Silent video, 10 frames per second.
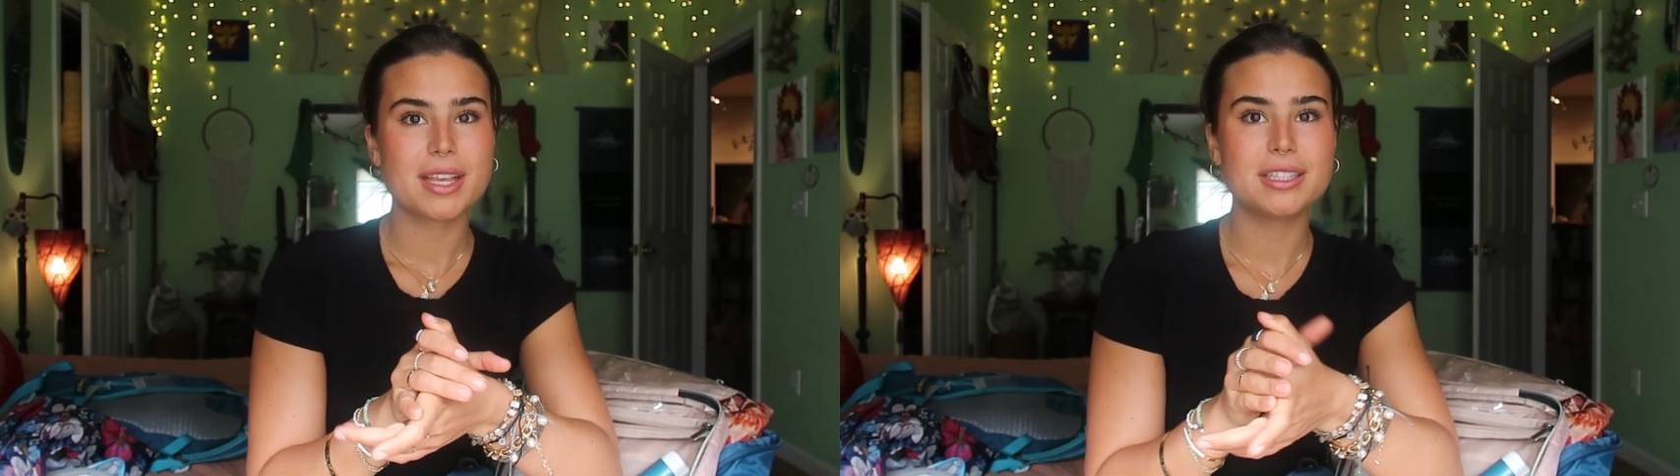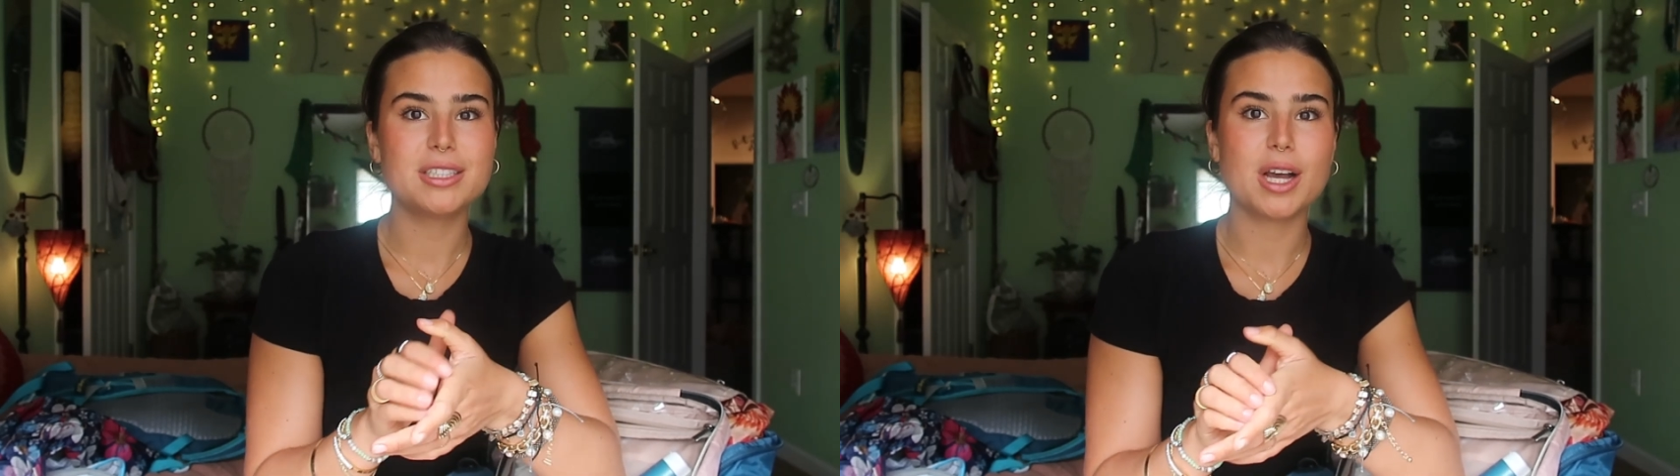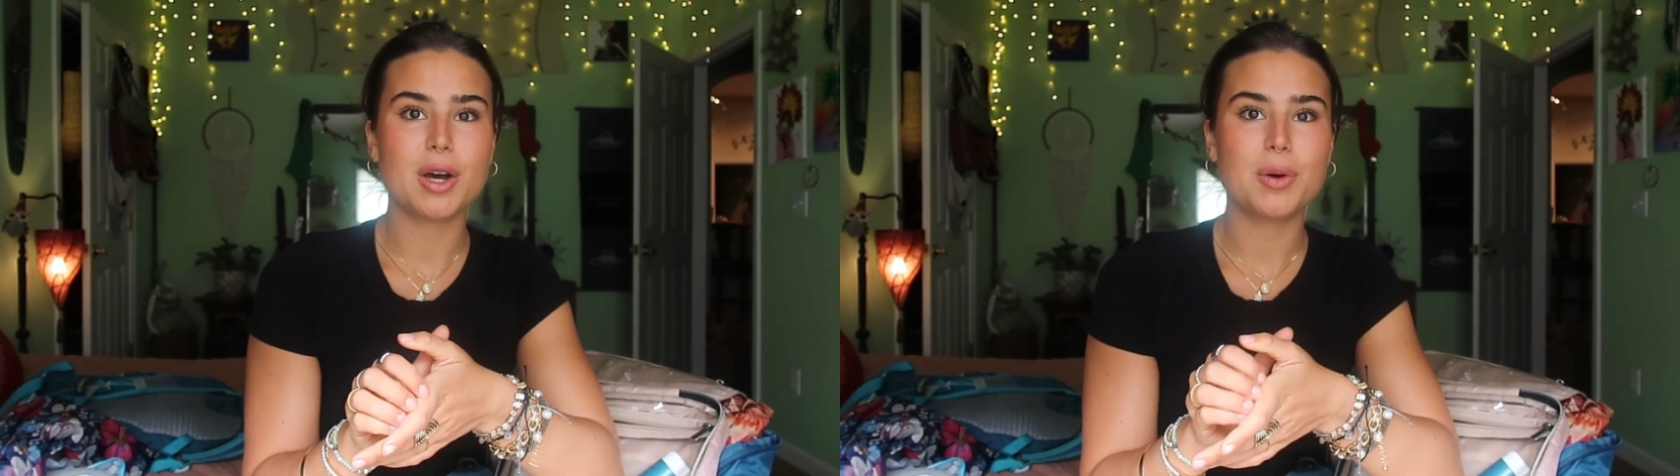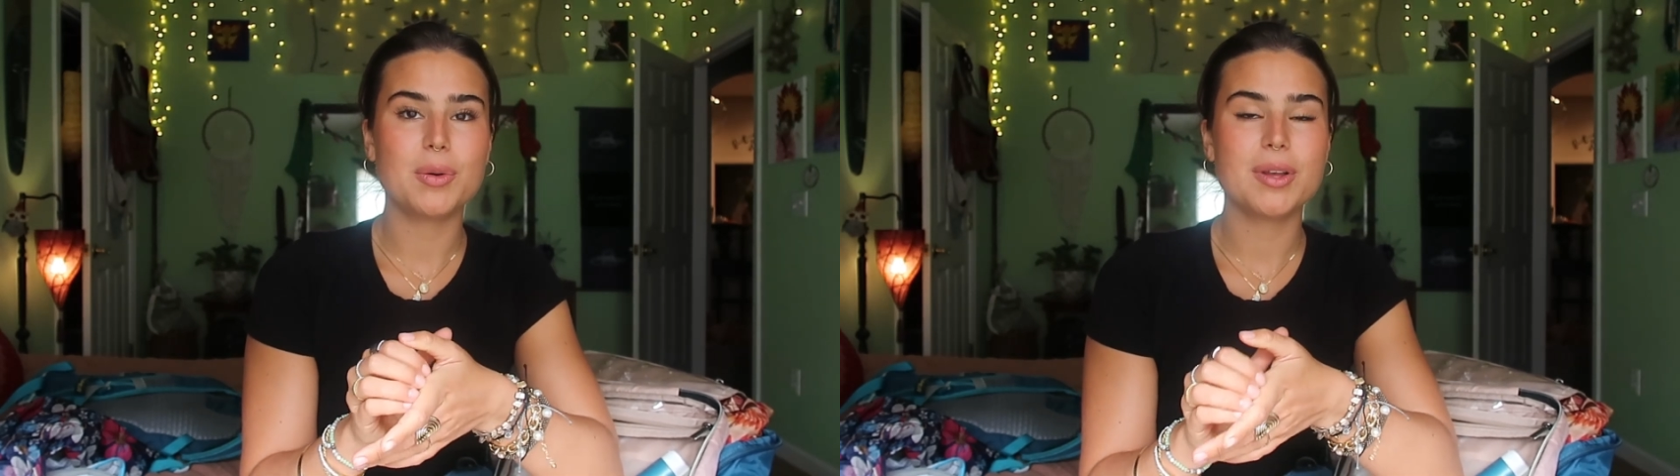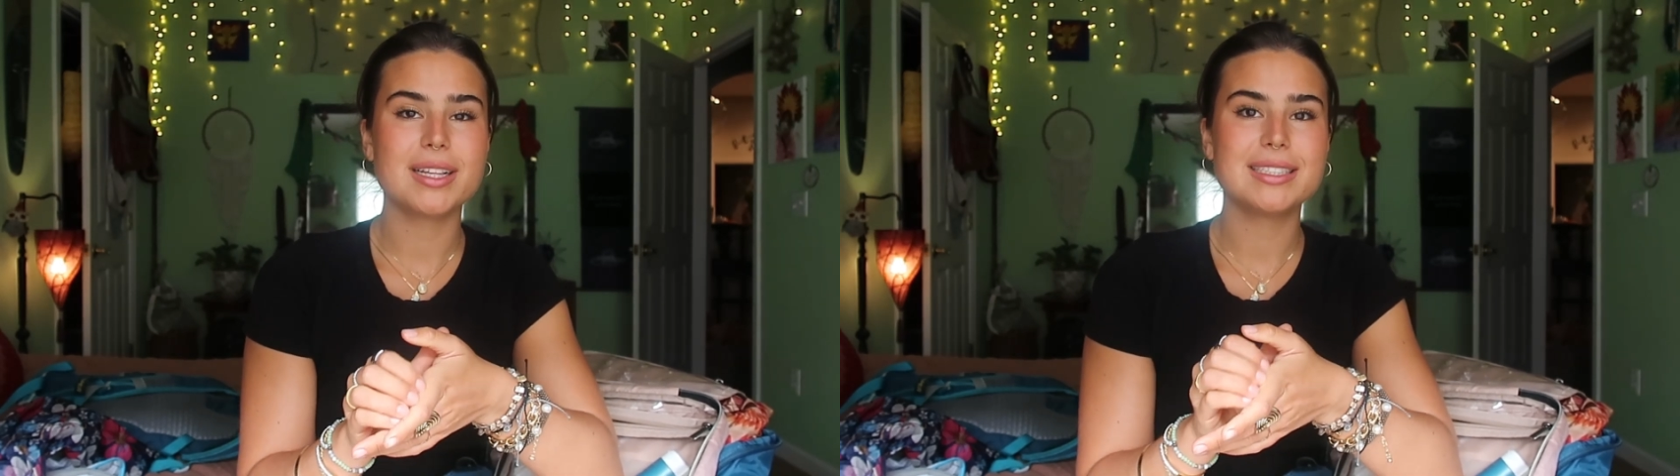
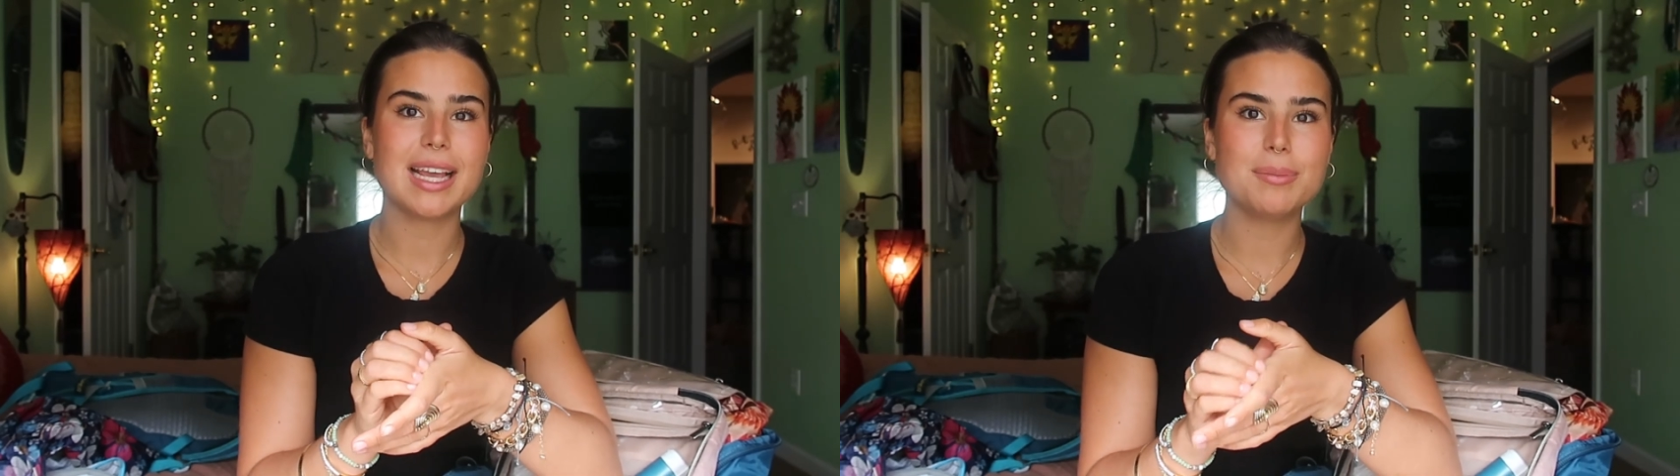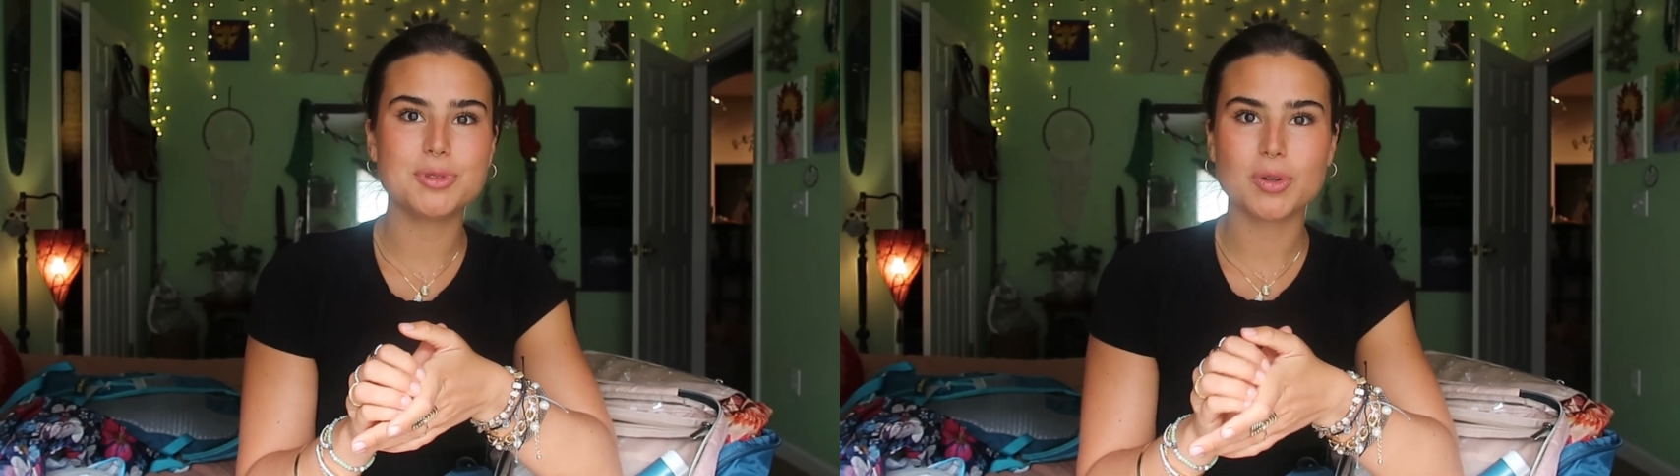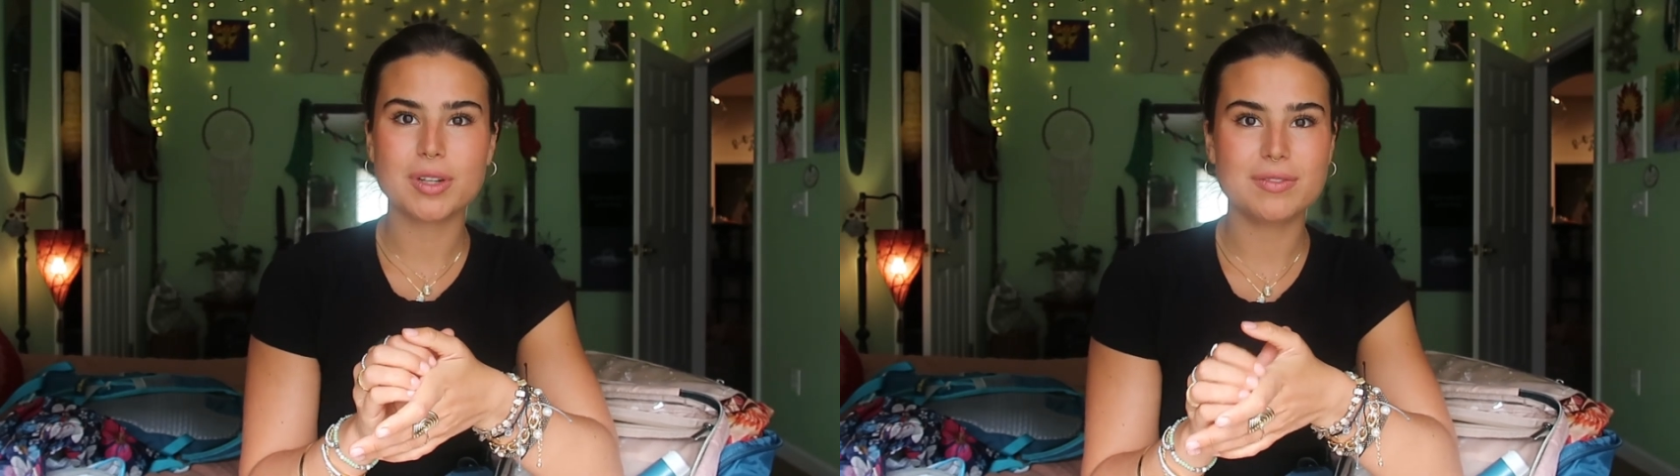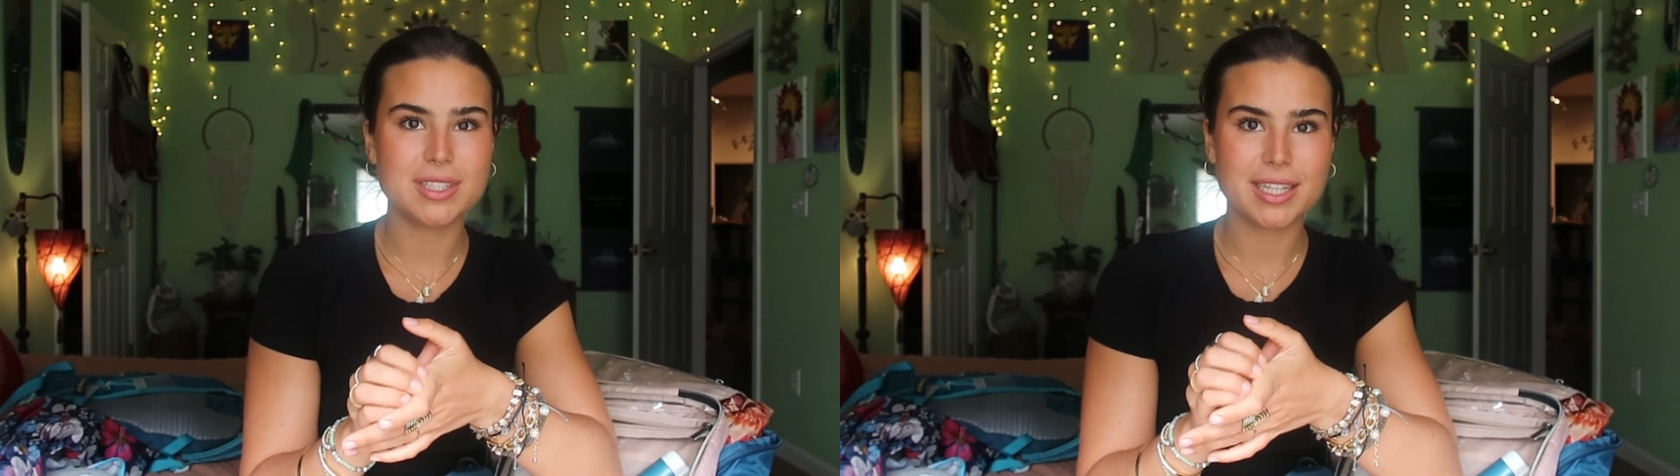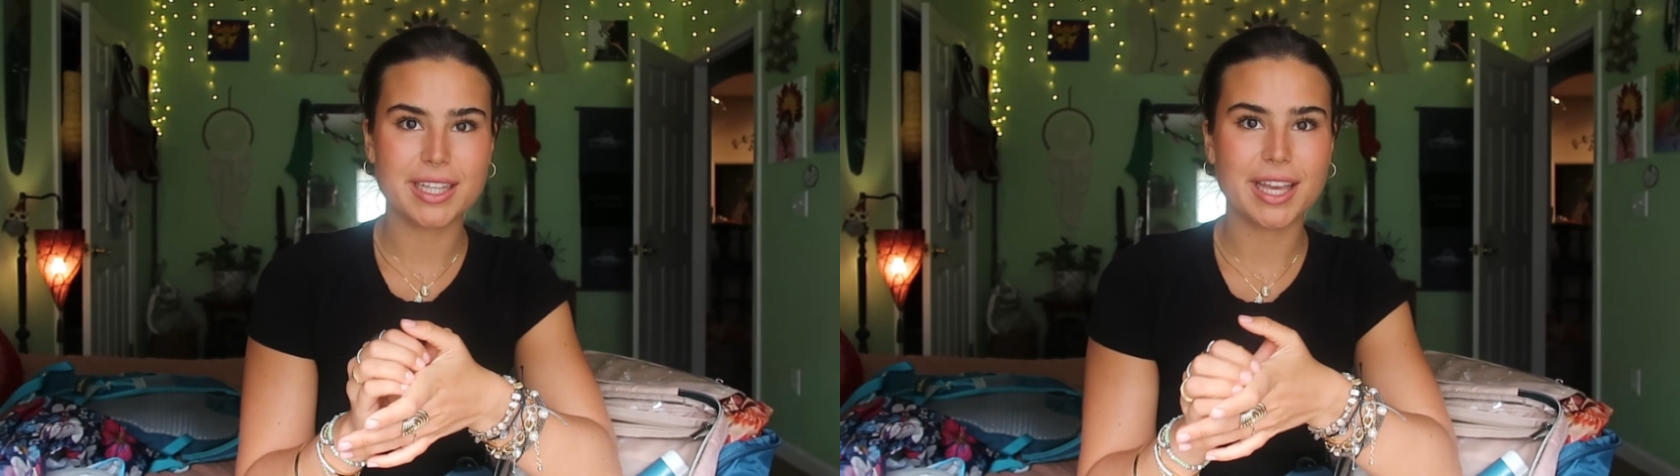So same sort of
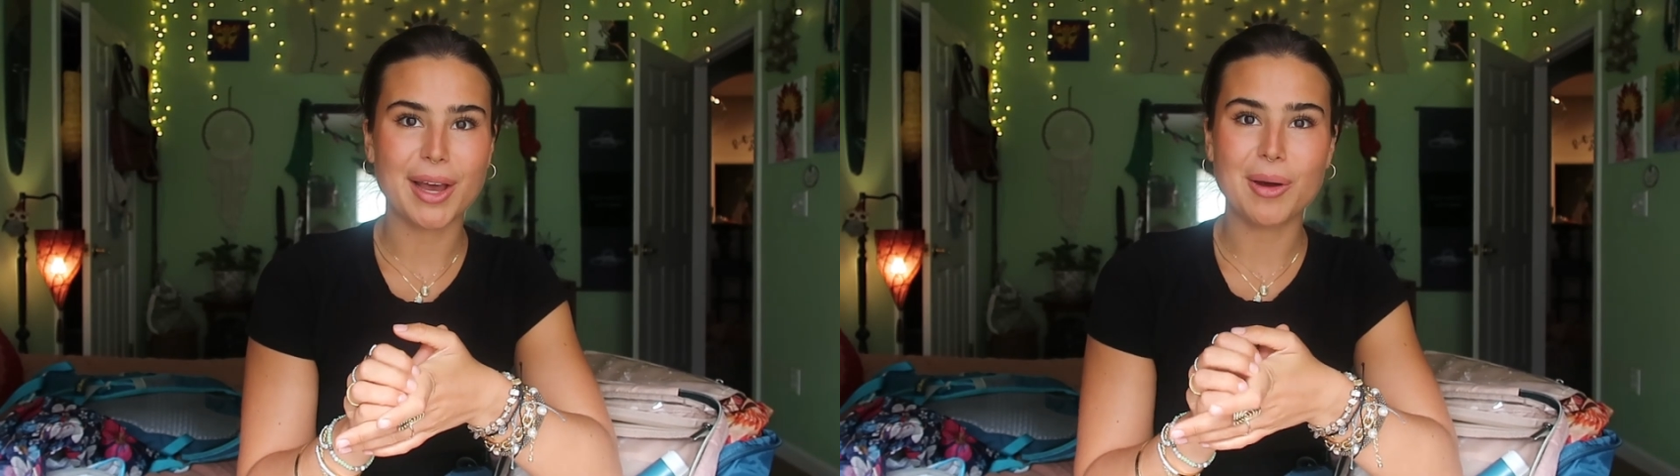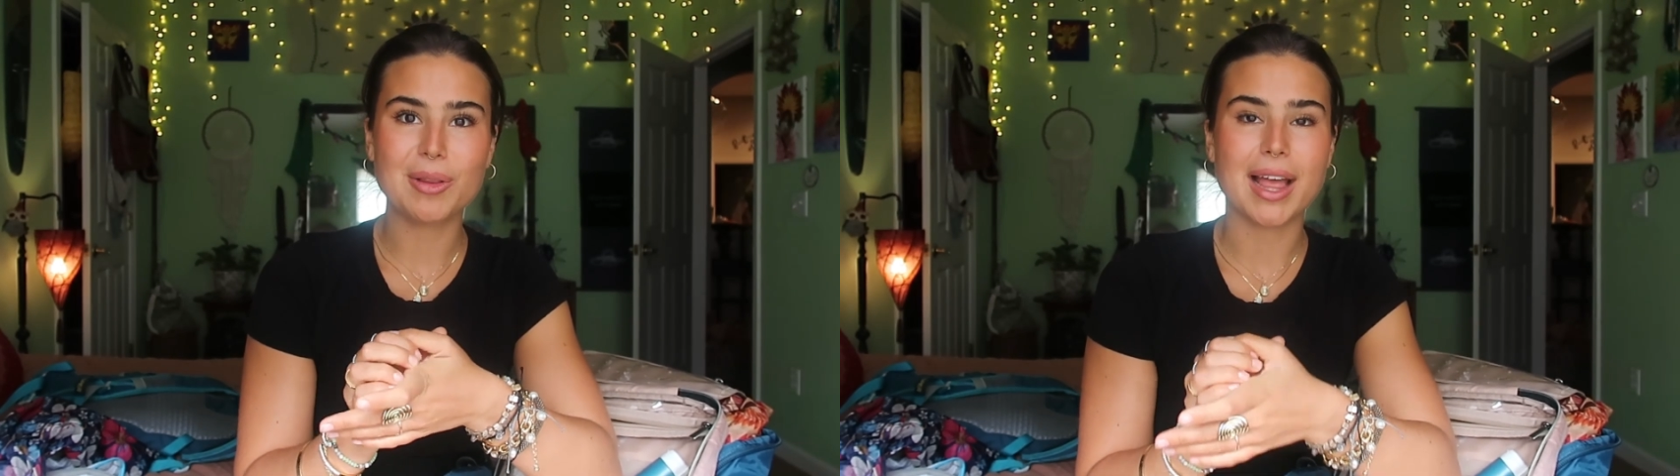dealio,